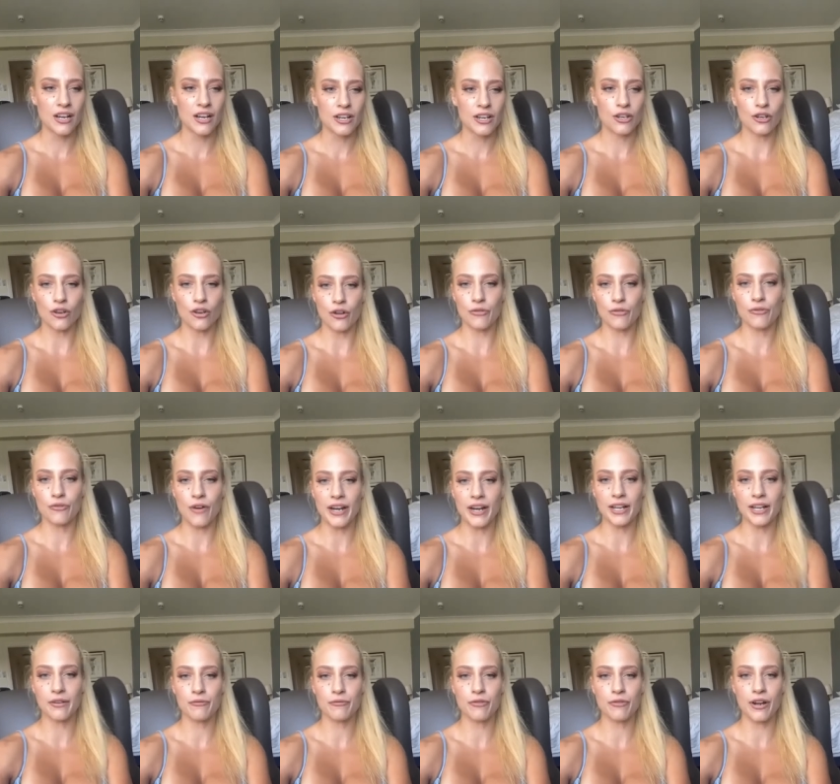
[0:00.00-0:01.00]
You know,
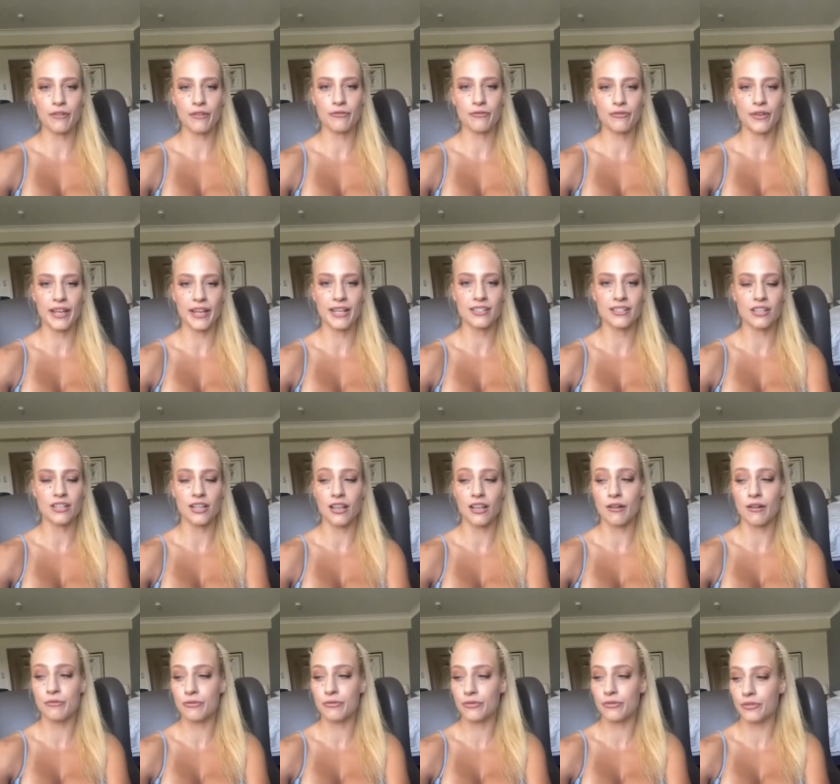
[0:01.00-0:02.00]
fighting in front of fans. I
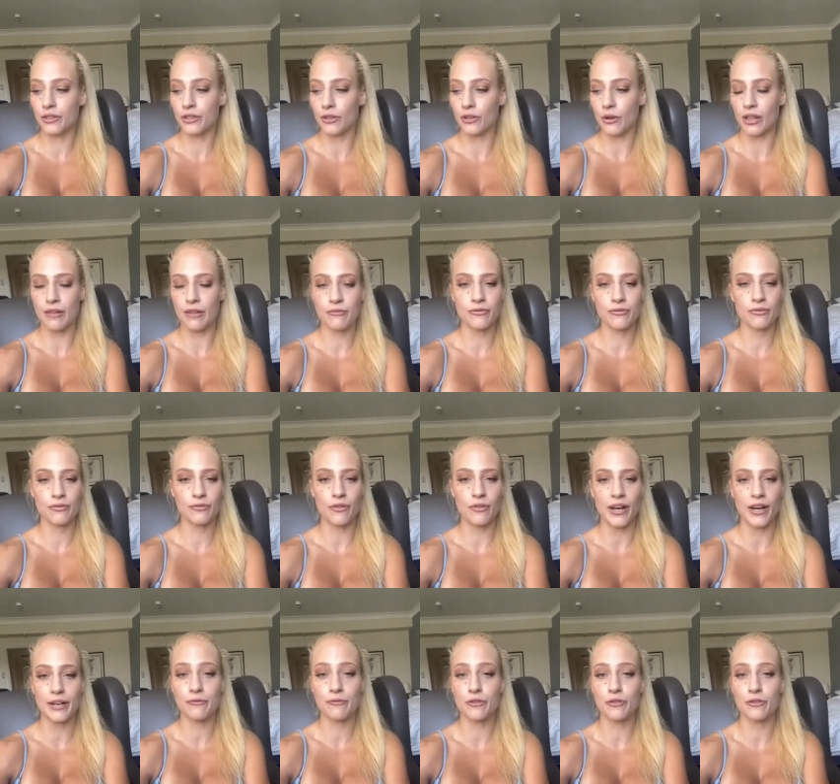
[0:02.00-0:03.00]
love
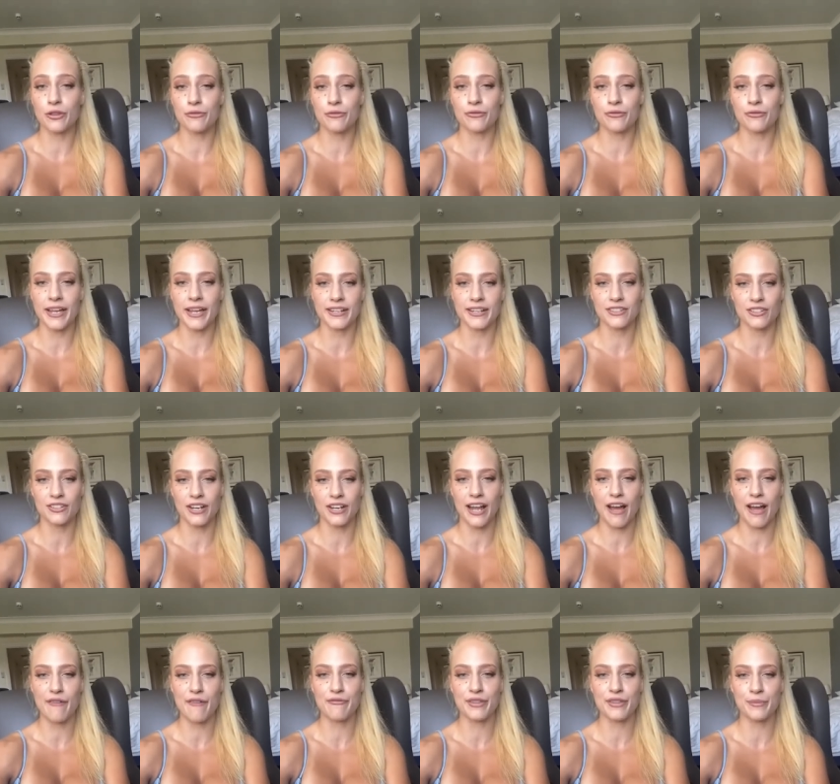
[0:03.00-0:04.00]
fighting for the fans. So to
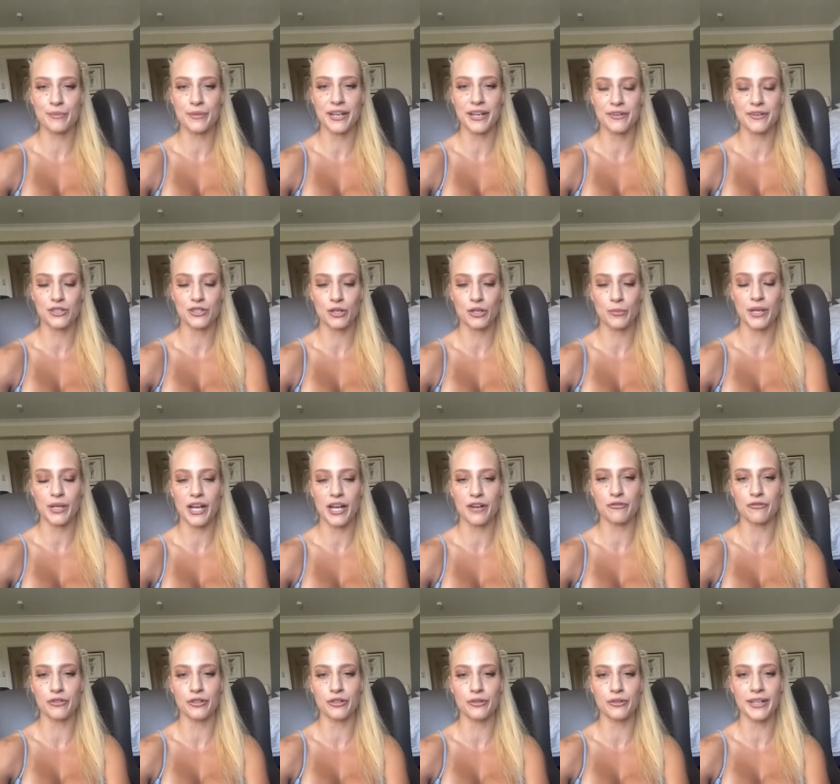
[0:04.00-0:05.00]
have them there, it's going to be
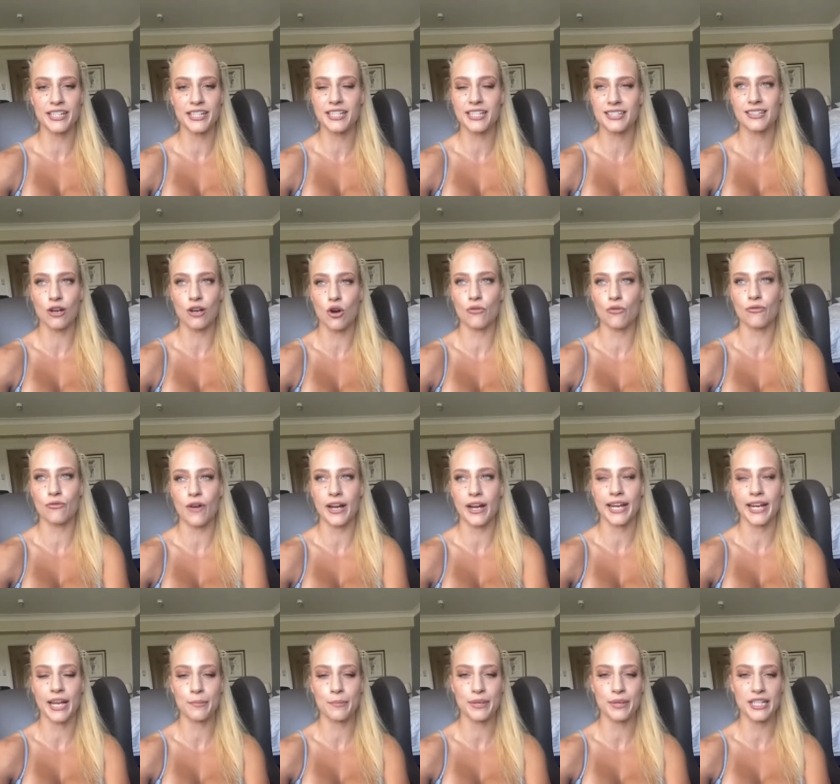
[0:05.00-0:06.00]
unreal. And just the whole fight
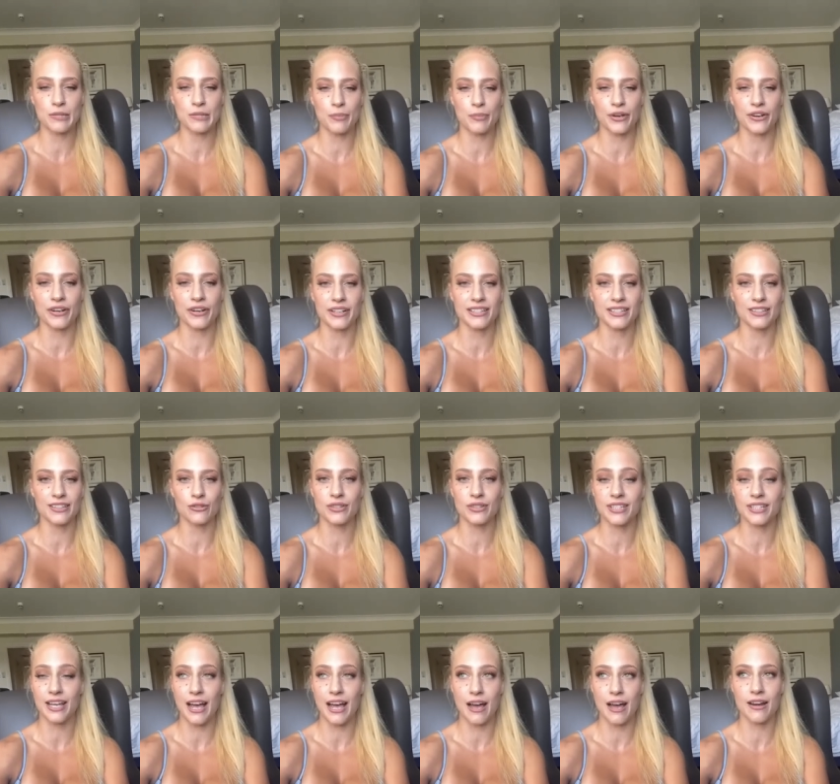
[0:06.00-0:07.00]
camp experience. It
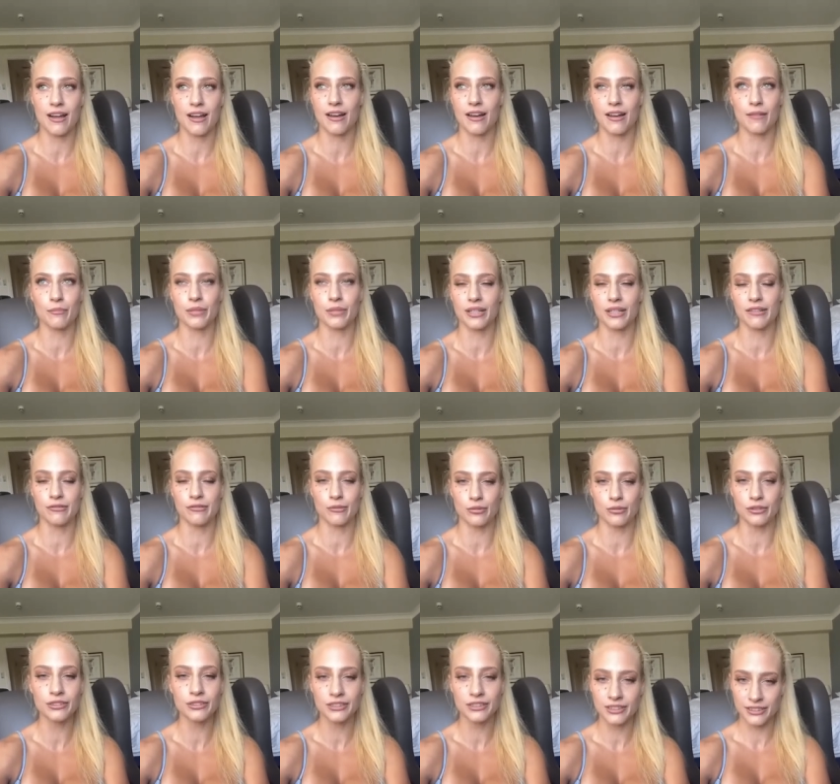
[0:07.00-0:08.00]
looks unbelievable.